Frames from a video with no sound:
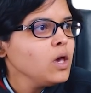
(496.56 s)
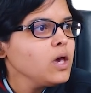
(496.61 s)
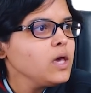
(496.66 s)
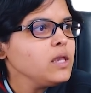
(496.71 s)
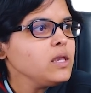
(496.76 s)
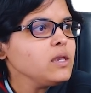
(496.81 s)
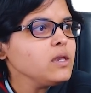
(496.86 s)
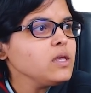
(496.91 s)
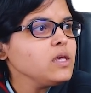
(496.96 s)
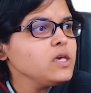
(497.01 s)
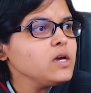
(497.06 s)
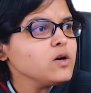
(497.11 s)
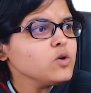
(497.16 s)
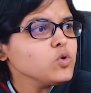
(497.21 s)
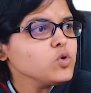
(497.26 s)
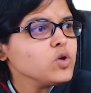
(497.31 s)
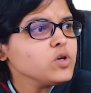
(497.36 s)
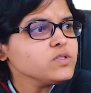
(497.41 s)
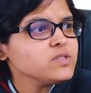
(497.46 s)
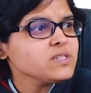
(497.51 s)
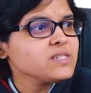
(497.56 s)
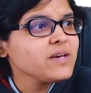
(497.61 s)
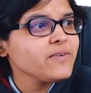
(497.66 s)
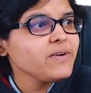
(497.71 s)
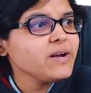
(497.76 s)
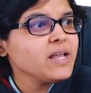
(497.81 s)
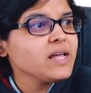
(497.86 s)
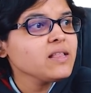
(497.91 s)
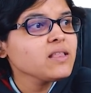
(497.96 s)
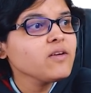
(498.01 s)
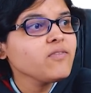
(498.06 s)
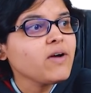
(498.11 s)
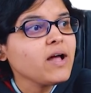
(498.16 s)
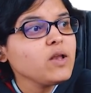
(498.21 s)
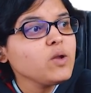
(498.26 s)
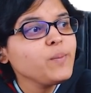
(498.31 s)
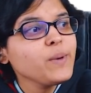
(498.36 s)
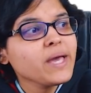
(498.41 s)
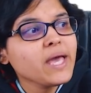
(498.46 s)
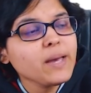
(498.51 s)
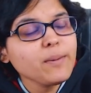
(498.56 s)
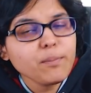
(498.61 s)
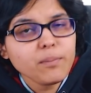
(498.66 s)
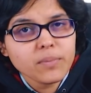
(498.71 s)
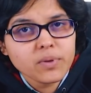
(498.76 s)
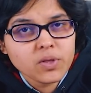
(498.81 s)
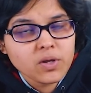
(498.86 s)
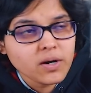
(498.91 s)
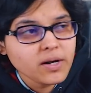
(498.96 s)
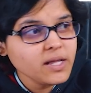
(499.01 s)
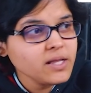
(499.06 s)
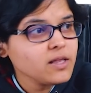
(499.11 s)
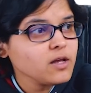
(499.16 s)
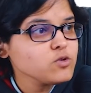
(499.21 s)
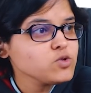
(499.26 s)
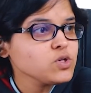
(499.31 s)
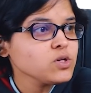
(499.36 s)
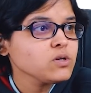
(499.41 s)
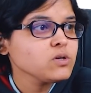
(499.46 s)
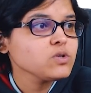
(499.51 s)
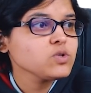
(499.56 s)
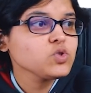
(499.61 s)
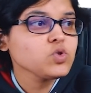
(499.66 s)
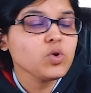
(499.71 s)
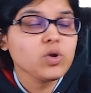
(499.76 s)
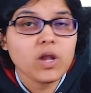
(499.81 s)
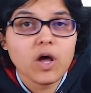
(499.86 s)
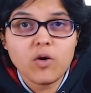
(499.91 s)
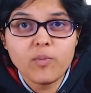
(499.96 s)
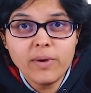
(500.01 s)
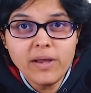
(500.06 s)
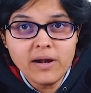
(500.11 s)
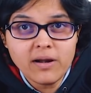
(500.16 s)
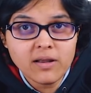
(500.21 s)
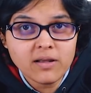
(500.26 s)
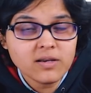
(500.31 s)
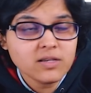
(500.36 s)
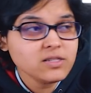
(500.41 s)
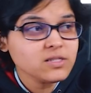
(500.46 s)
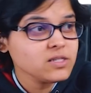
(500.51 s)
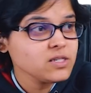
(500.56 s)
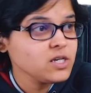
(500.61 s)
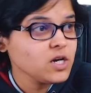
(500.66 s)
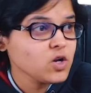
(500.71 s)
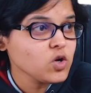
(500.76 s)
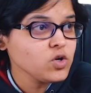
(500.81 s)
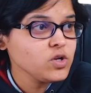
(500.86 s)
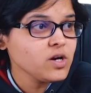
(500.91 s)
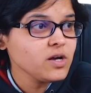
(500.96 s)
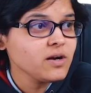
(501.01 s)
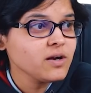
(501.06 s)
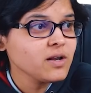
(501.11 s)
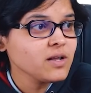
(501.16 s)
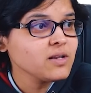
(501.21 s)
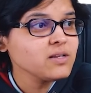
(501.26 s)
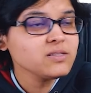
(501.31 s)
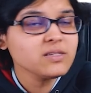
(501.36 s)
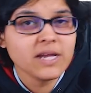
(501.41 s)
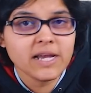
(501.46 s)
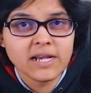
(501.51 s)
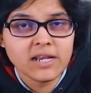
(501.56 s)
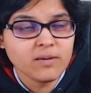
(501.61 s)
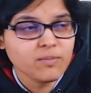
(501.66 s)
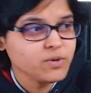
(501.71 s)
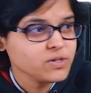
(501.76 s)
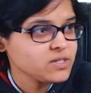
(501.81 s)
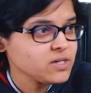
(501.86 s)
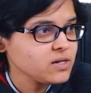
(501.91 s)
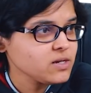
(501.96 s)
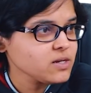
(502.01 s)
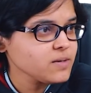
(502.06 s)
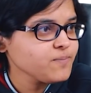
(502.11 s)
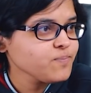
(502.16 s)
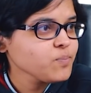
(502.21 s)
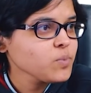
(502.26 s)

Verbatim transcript: In year 2017, the value became 13,000. So now my return is year on year return is 18%.